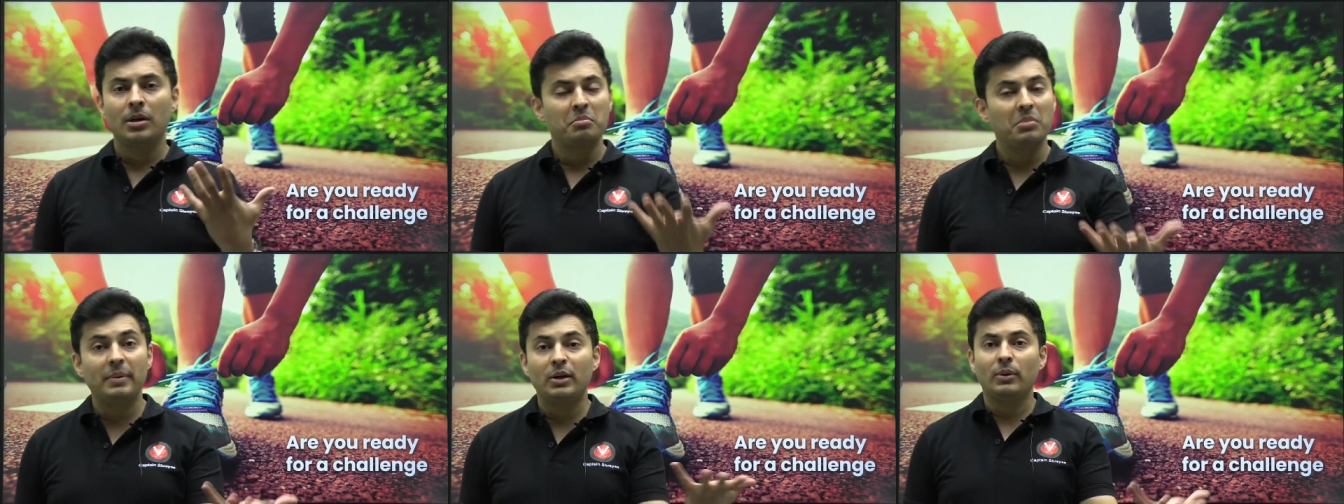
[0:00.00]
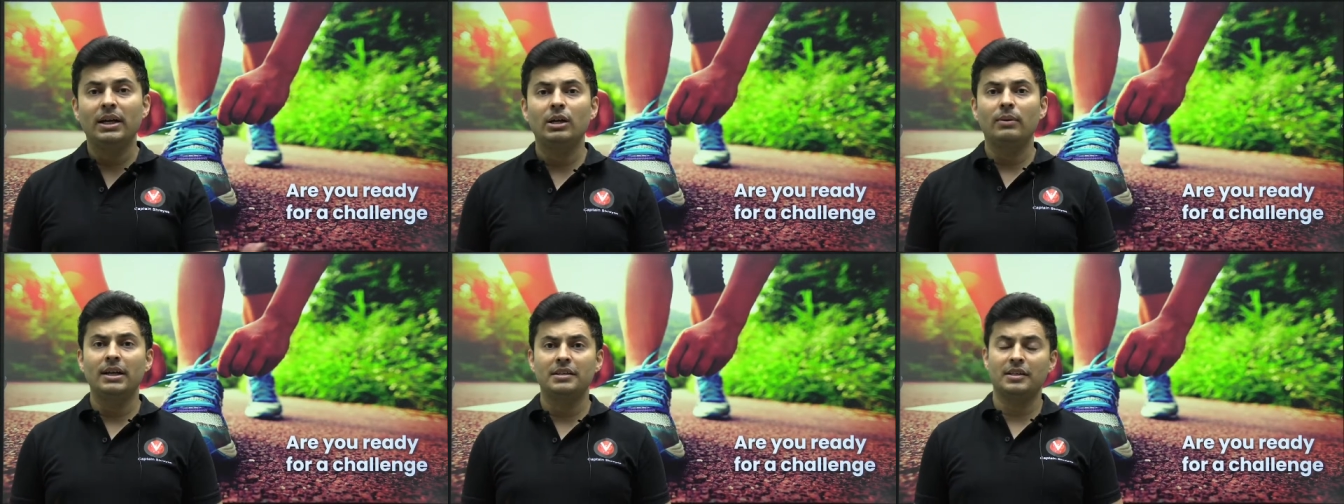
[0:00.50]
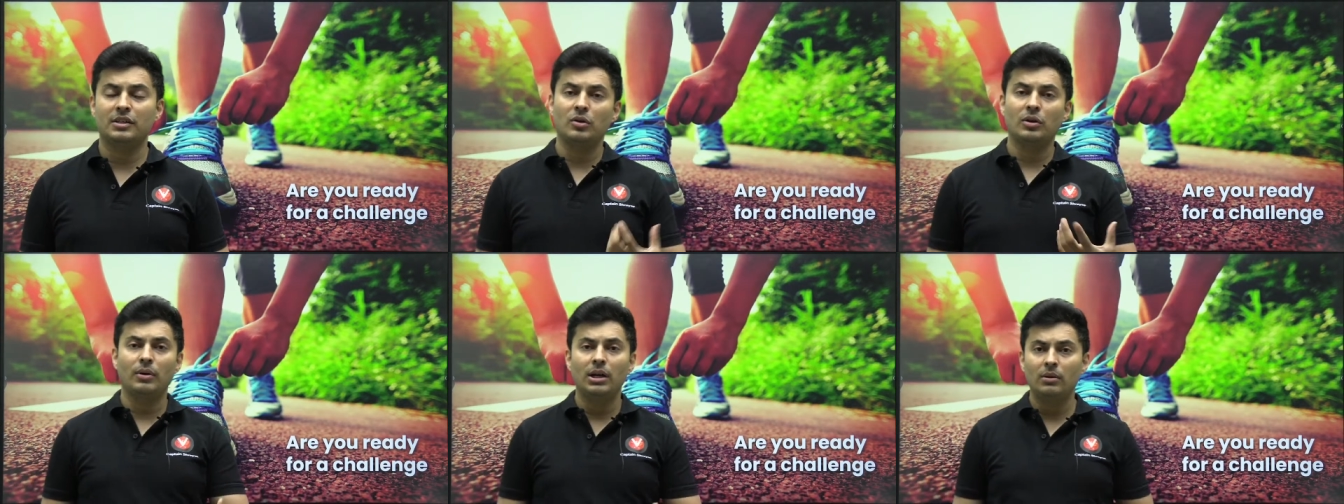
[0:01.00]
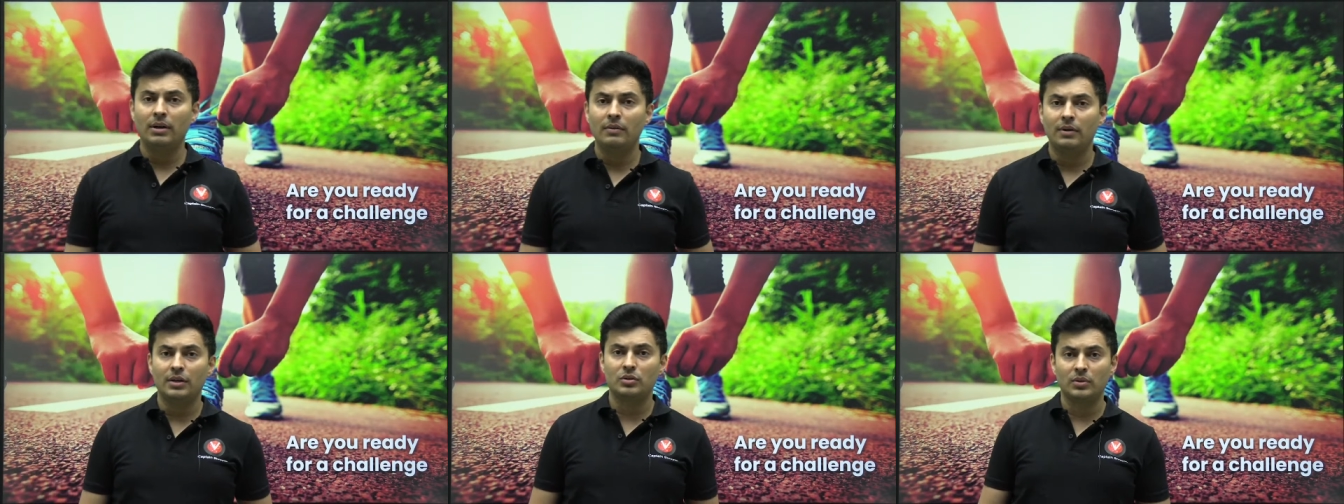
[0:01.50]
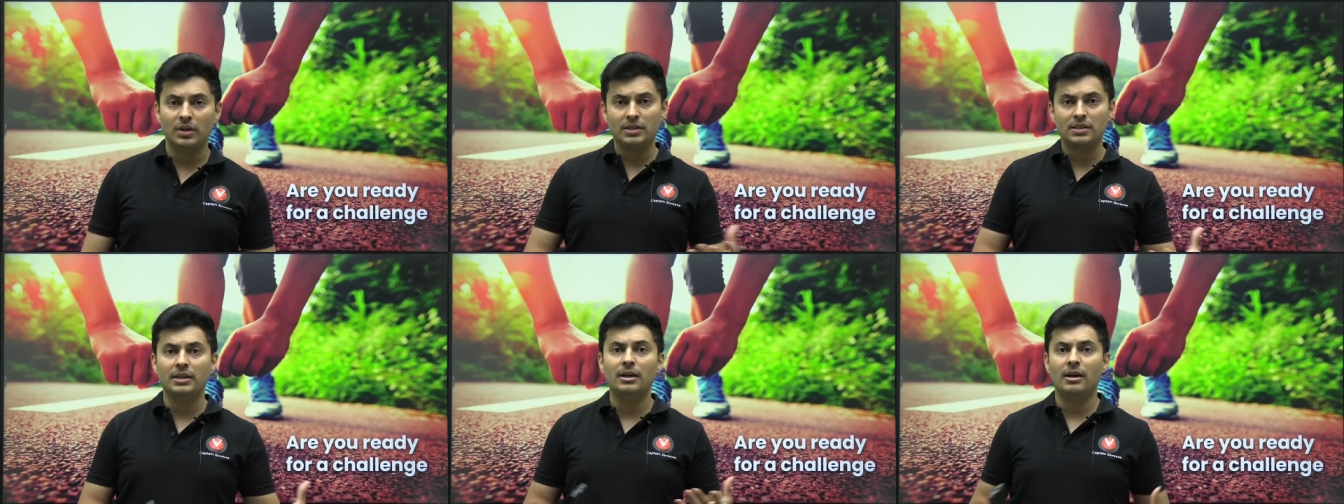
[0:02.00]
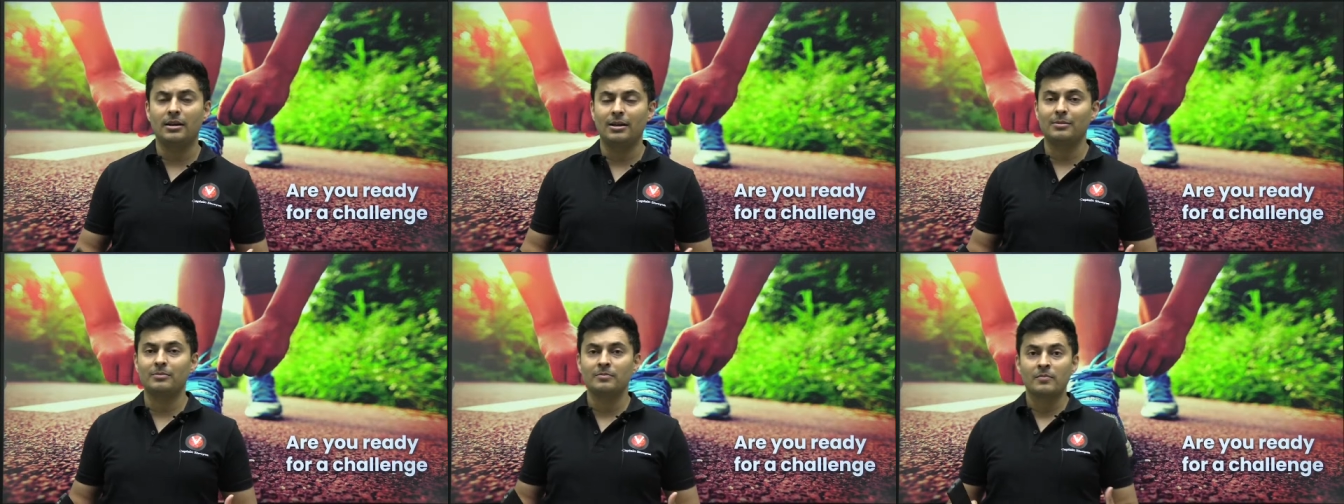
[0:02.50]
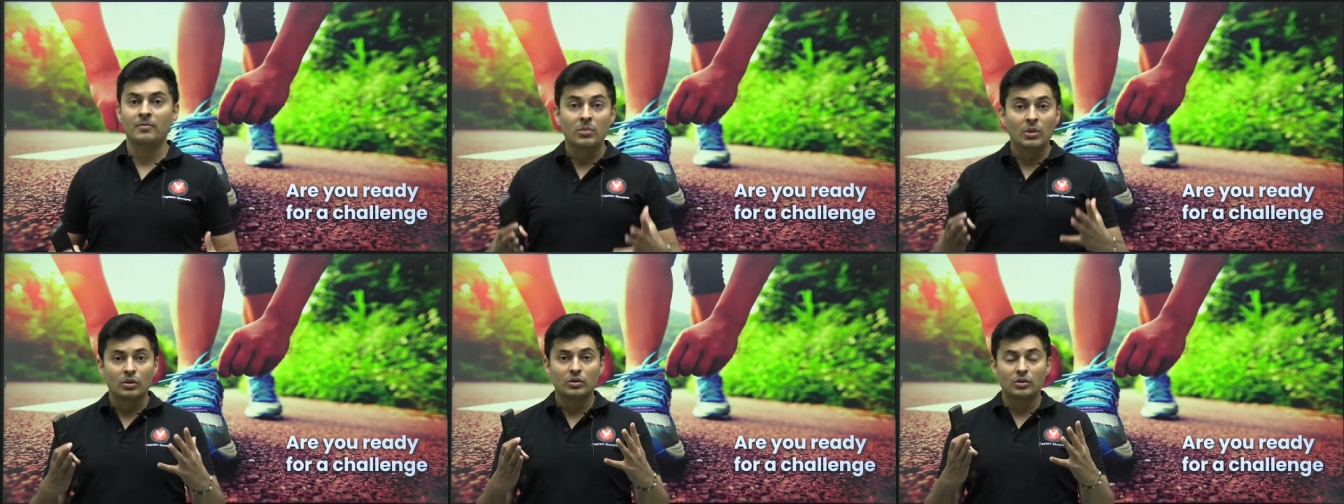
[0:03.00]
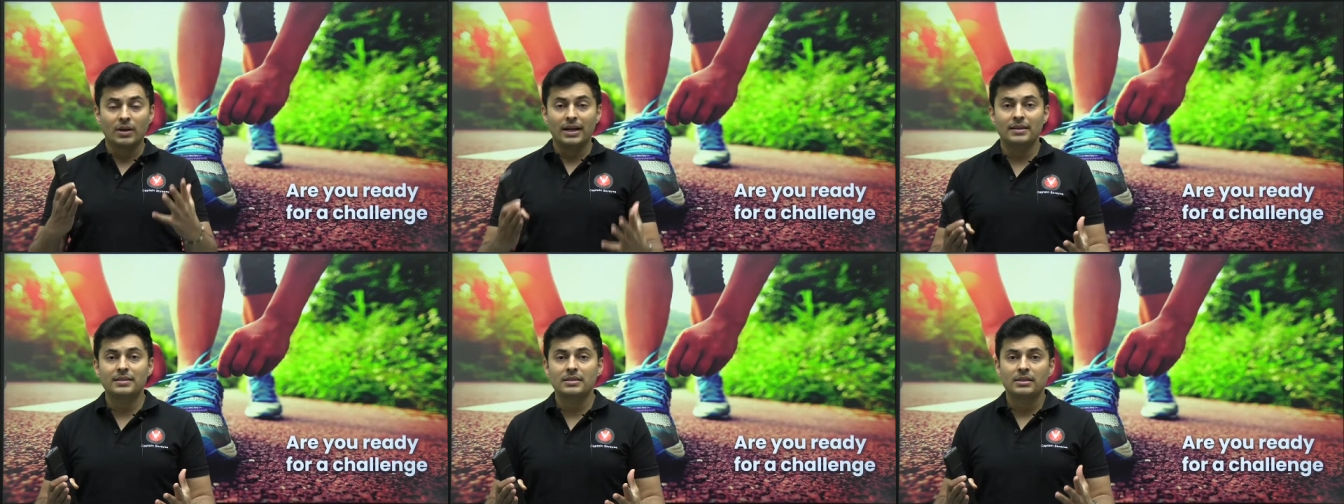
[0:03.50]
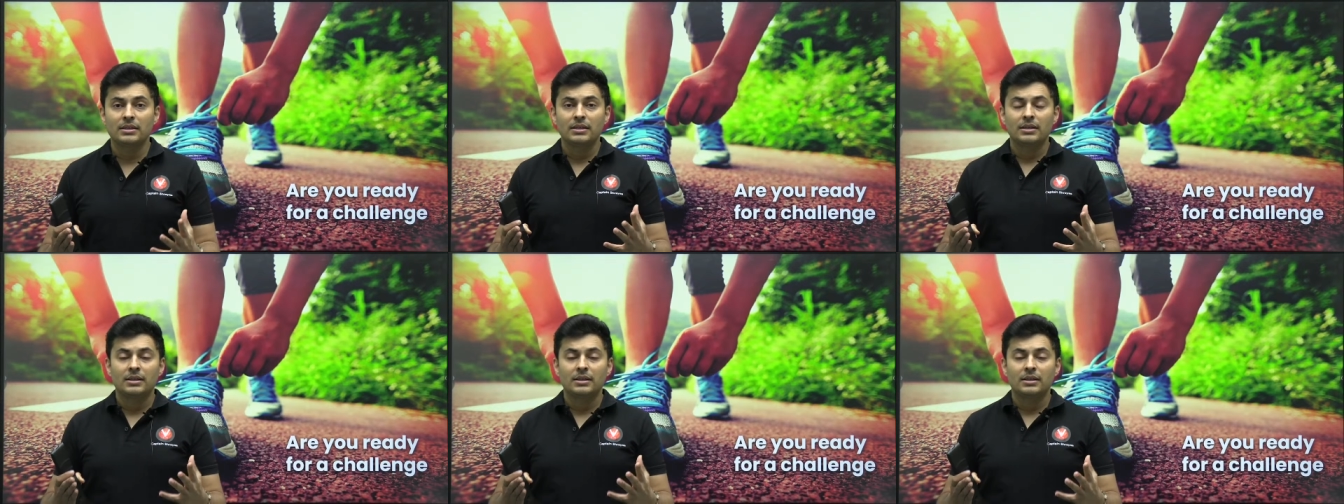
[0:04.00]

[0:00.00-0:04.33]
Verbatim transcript: maybe 2026 or 2025 students need our help so guys